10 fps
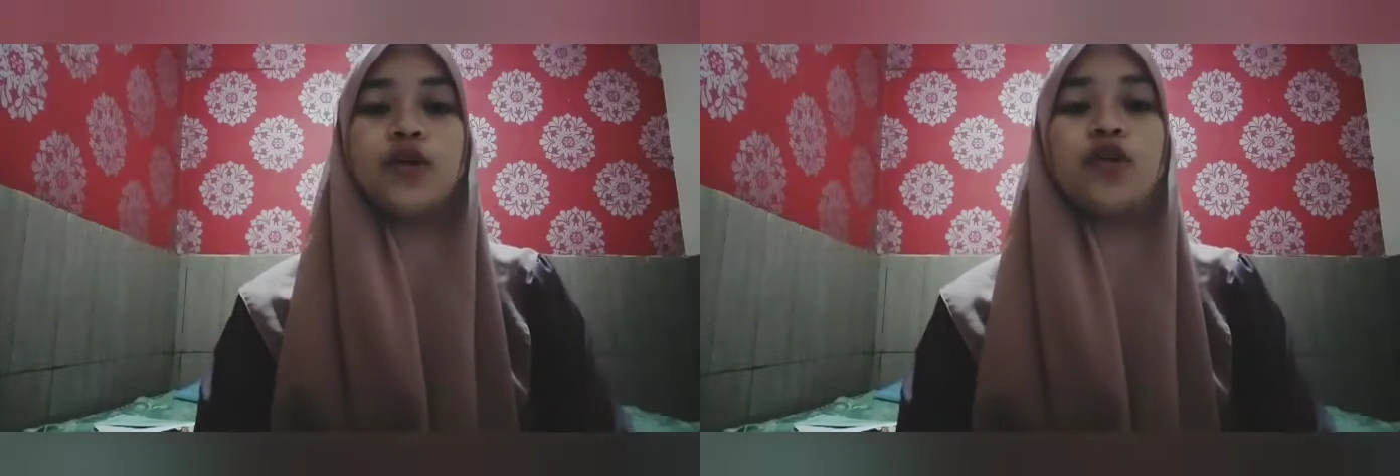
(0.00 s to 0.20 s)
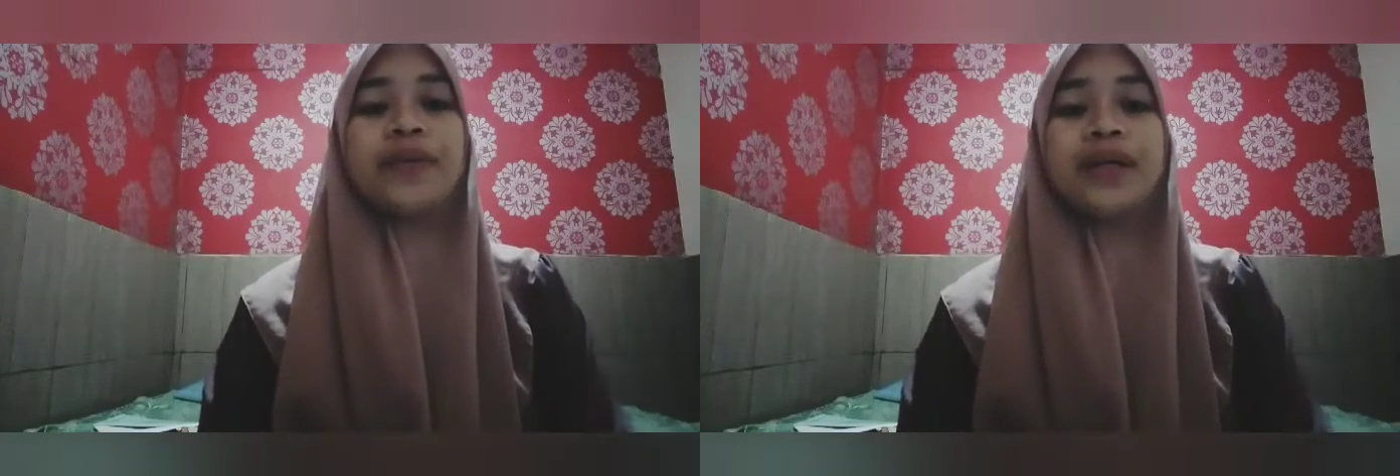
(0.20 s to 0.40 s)

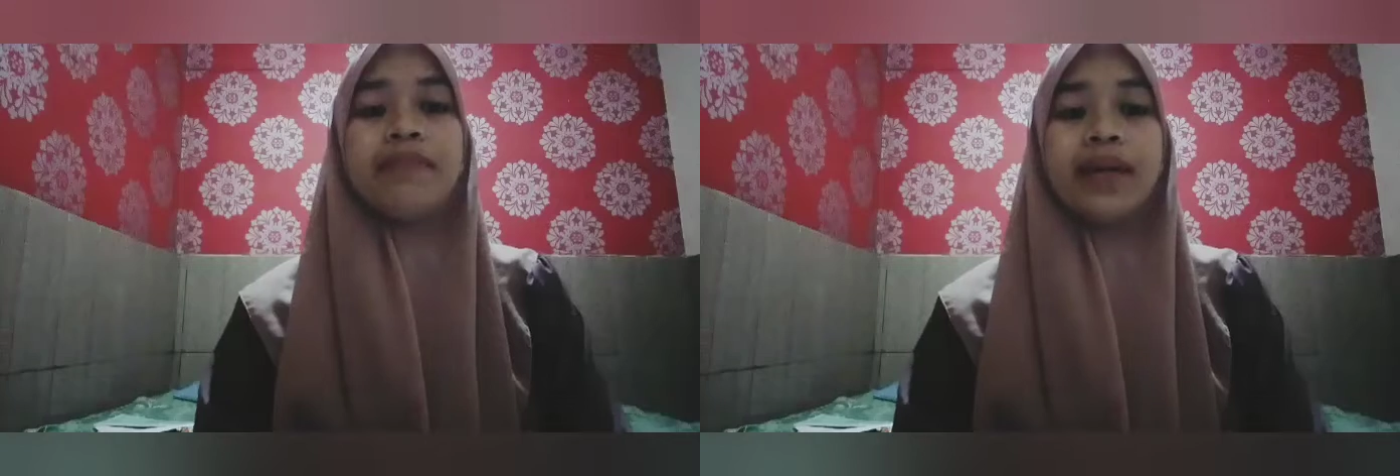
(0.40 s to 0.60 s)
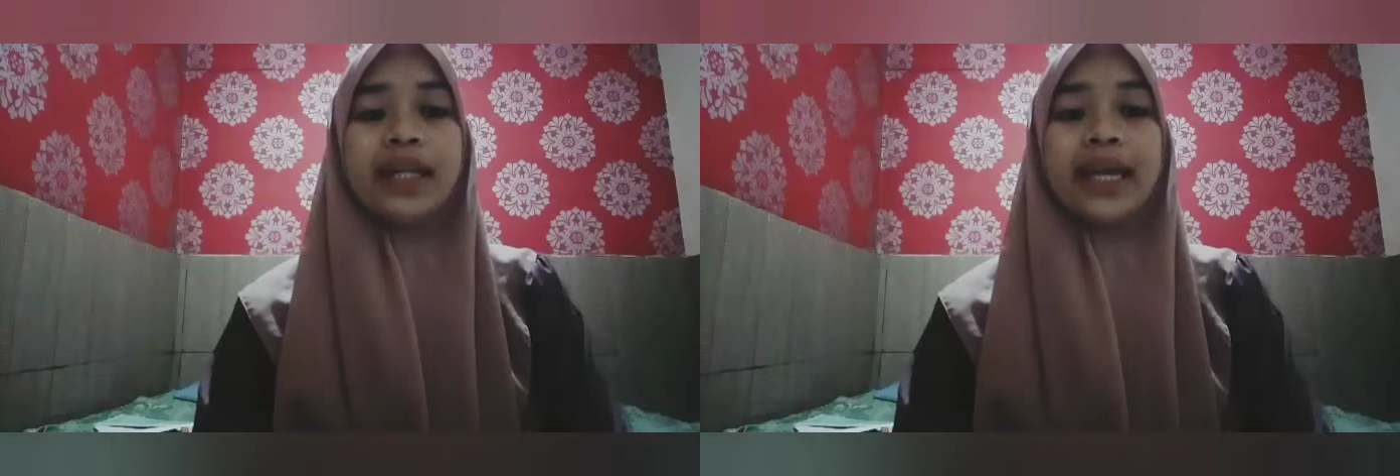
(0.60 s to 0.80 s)
human
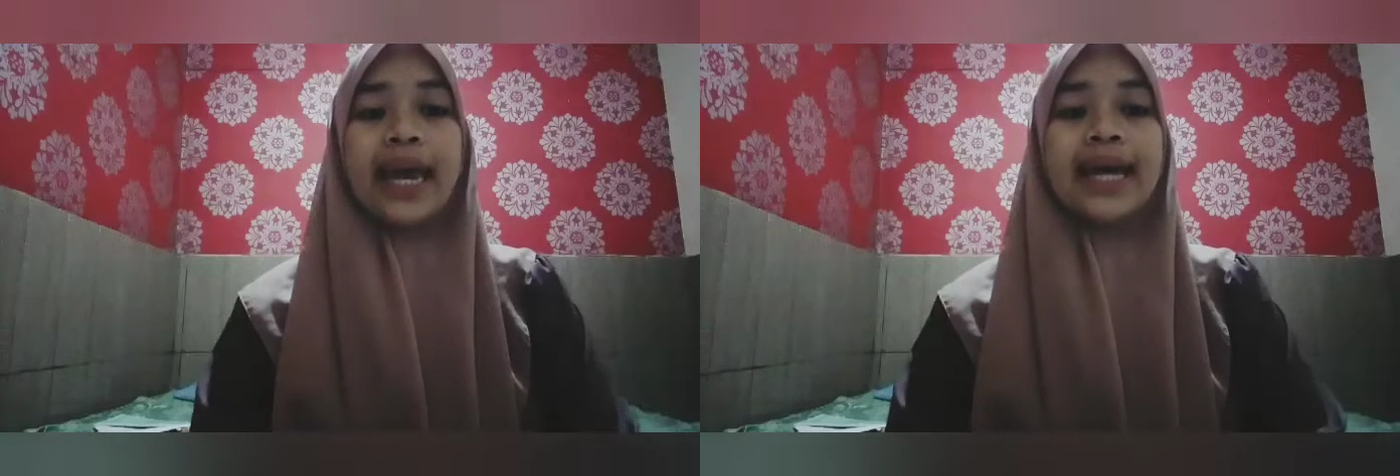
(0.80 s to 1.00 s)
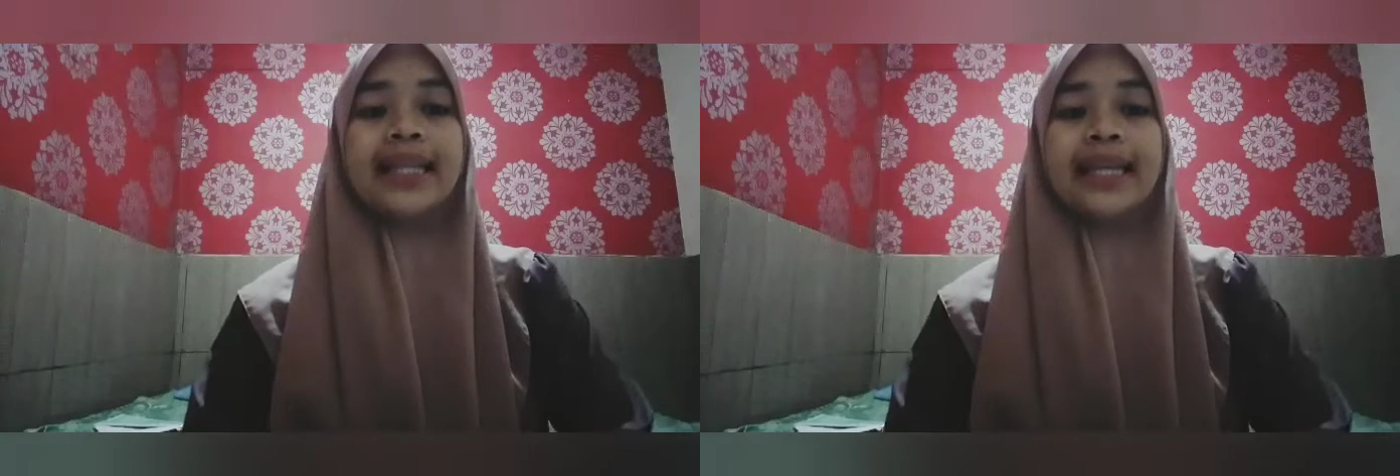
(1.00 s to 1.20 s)
being
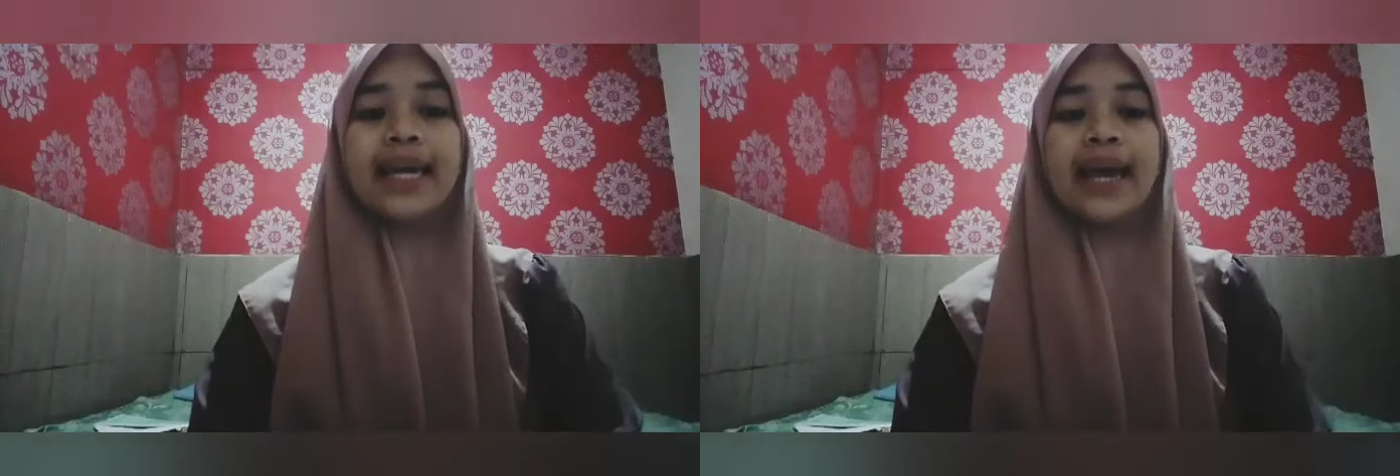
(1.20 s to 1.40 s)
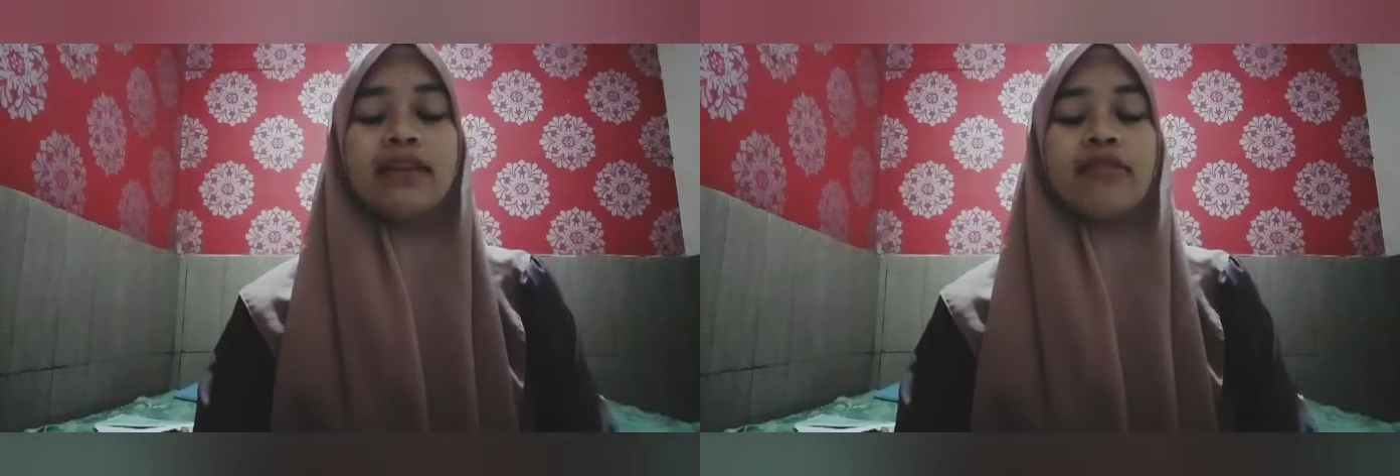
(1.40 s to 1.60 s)
can think and